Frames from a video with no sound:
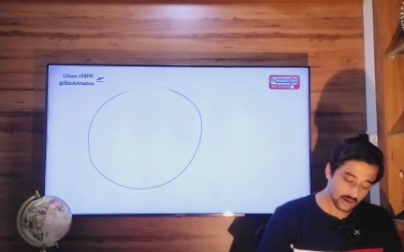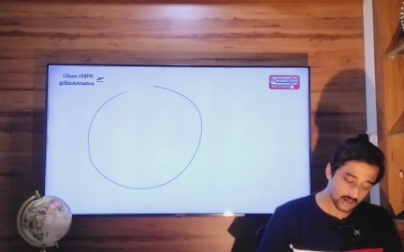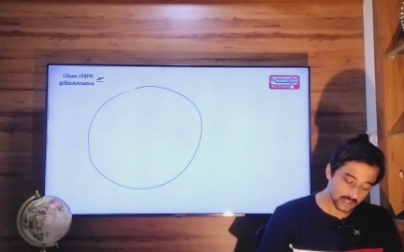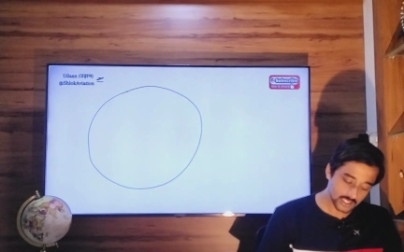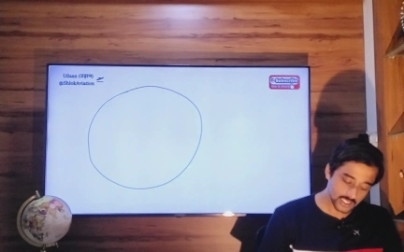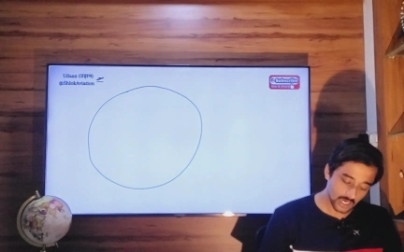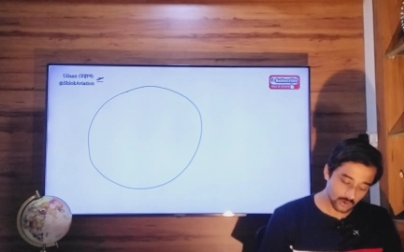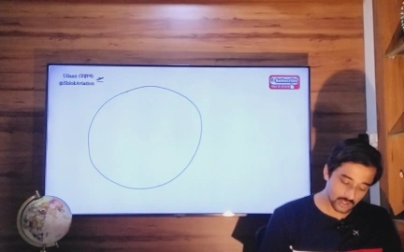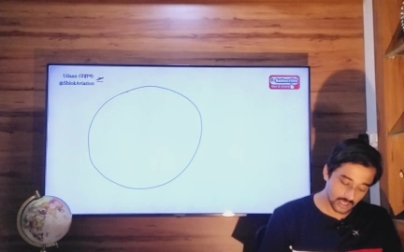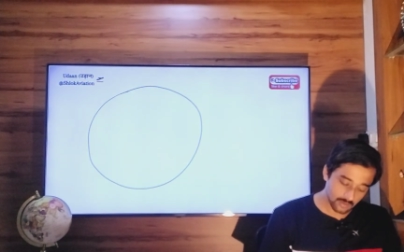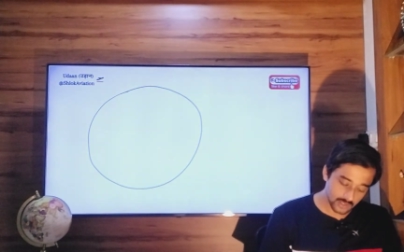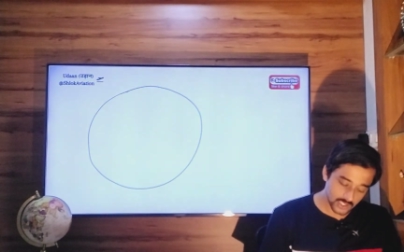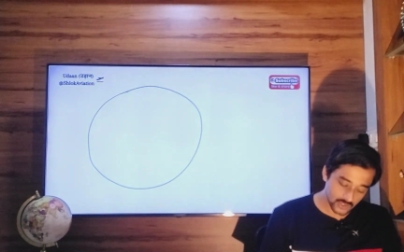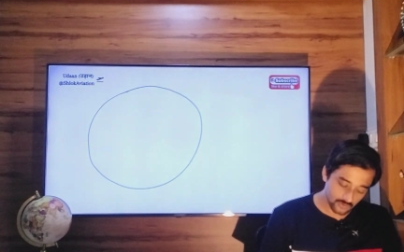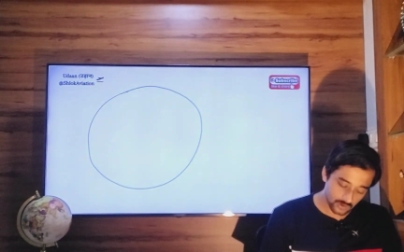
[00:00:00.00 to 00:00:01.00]
south
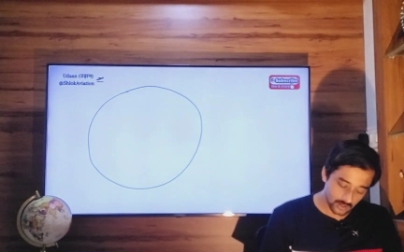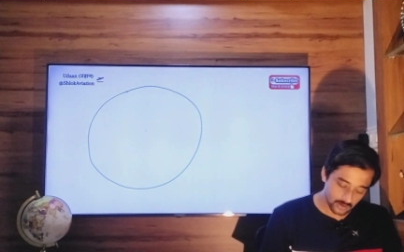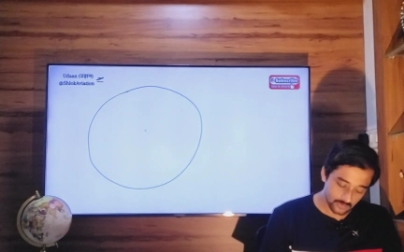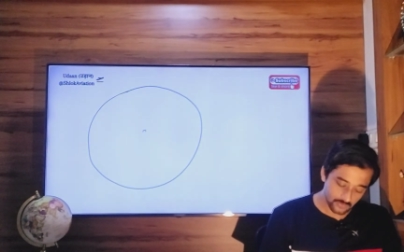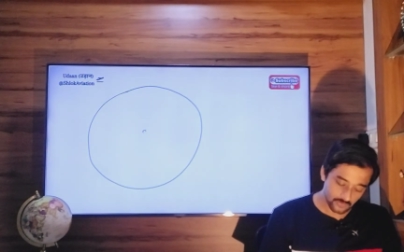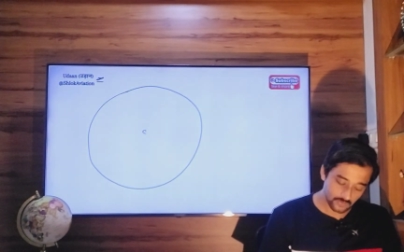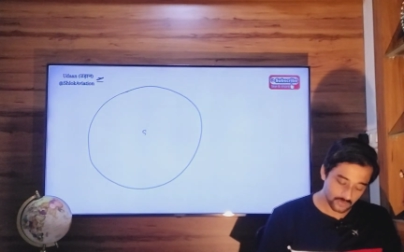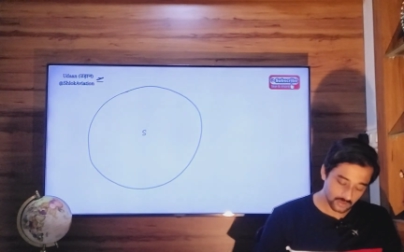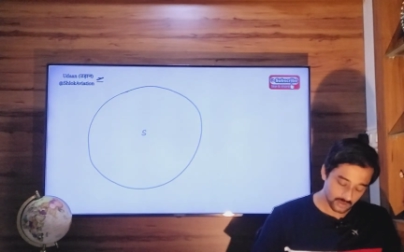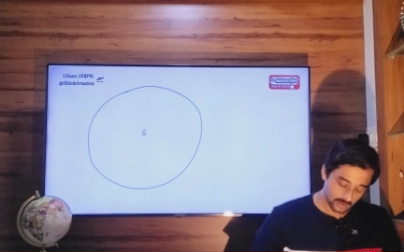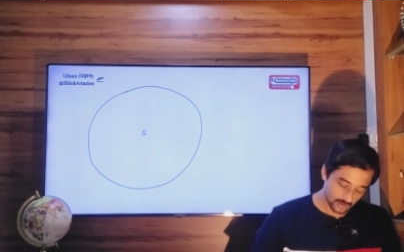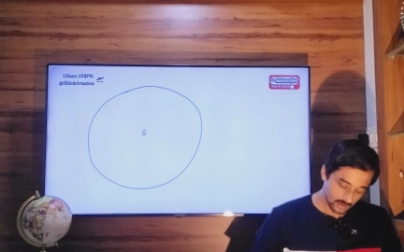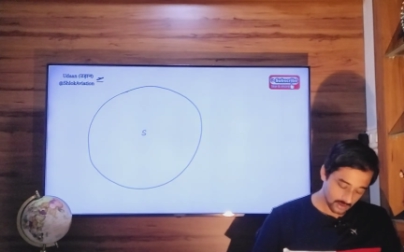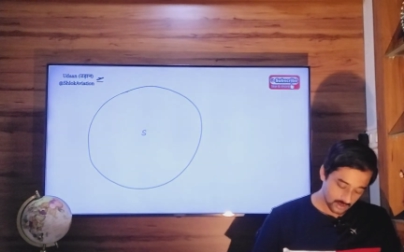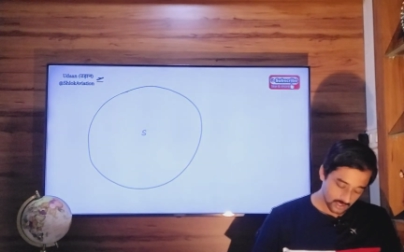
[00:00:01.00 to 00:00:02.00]
hemisphere.
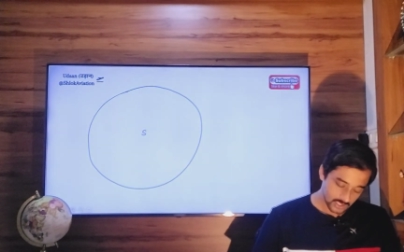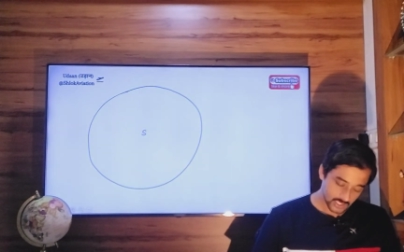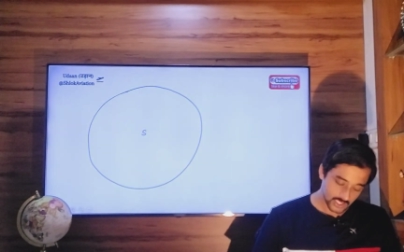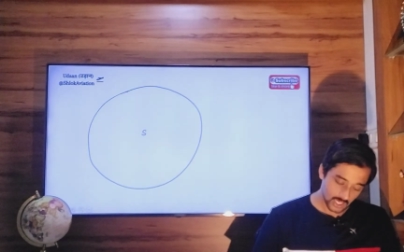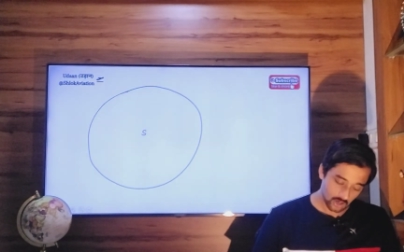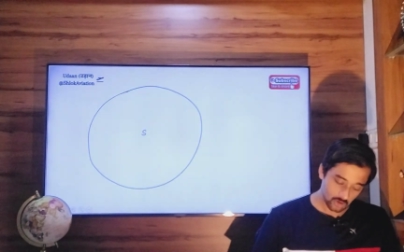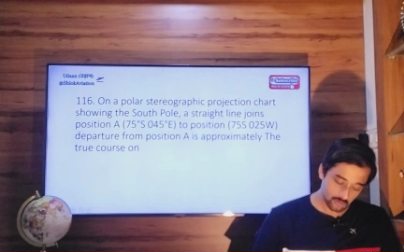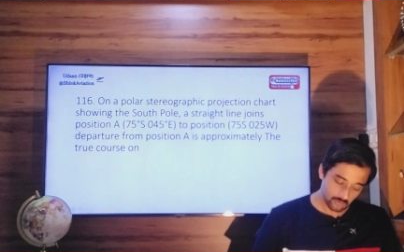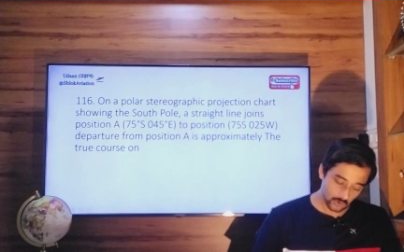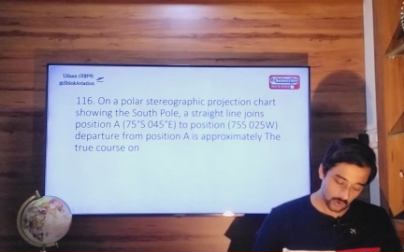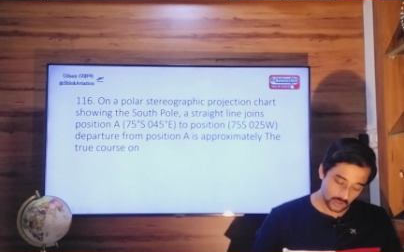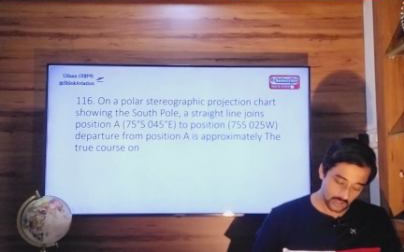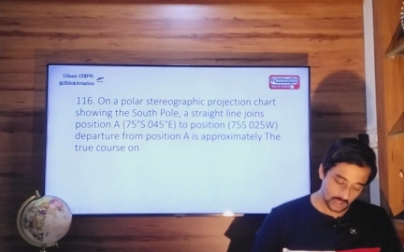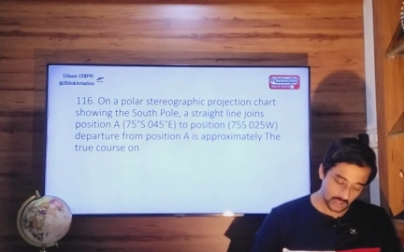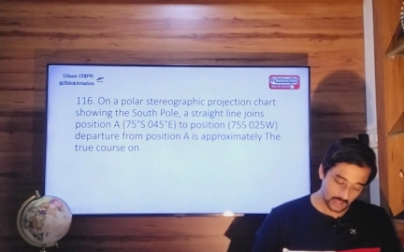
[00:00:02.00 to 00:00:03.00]
South
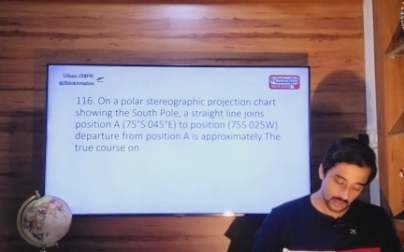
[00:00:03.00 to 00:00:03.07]
pole,